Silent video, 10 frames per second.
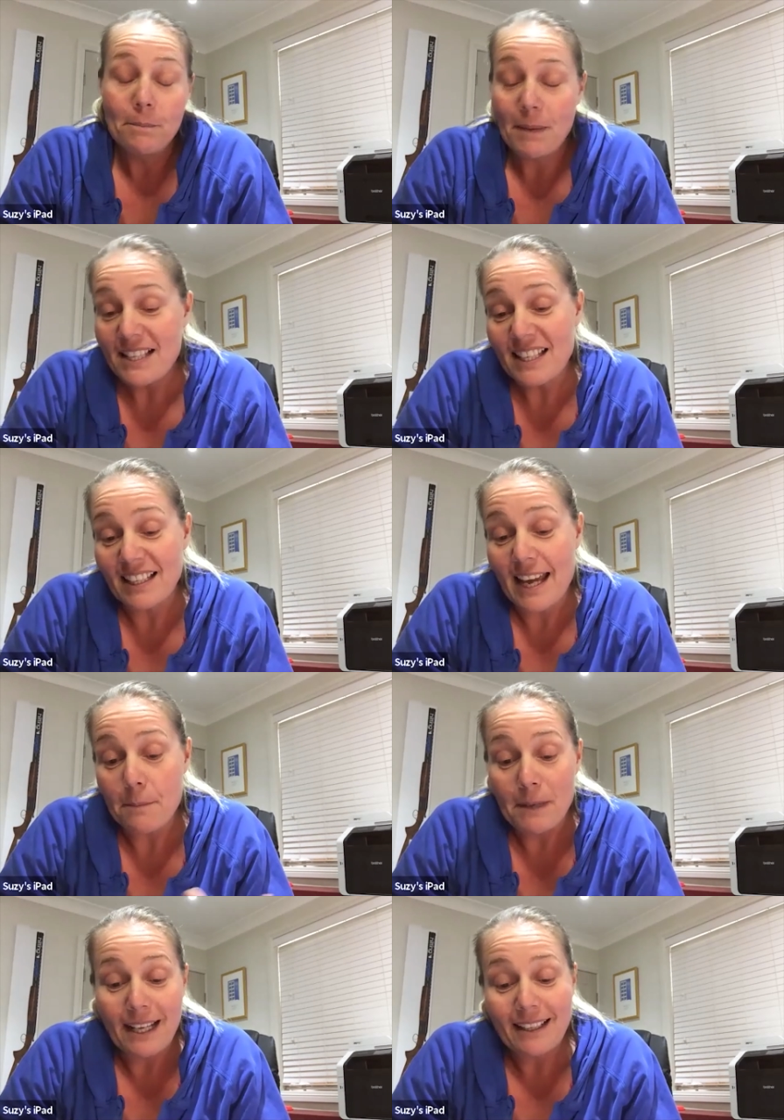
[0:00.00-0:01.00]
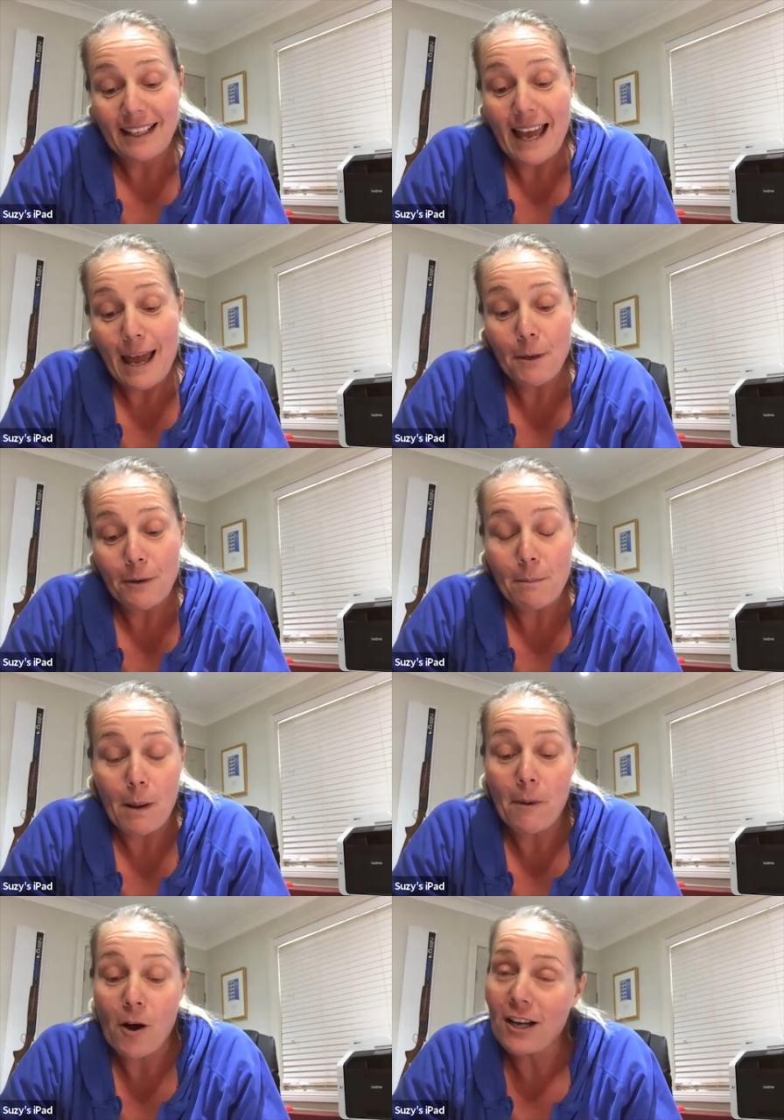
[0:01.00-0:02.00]
basically had my ammo in my
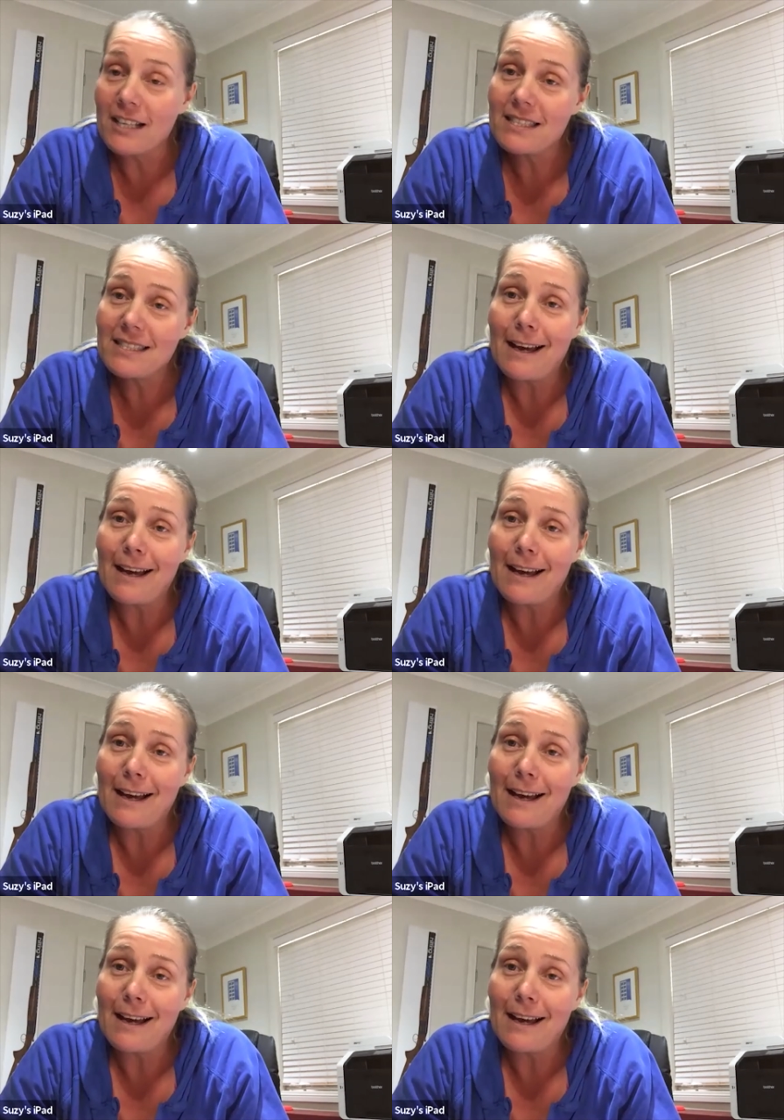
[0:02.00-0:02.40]
pockets,